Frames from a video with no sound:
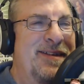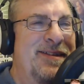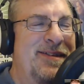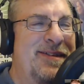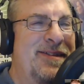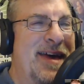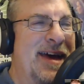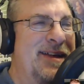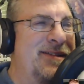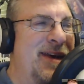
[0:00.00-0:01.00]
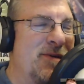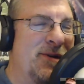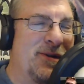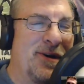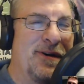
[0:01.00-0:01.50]
that rental
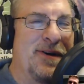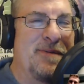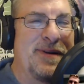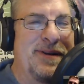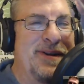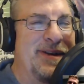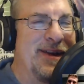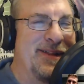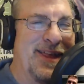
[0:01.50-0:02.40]
car company didn't get.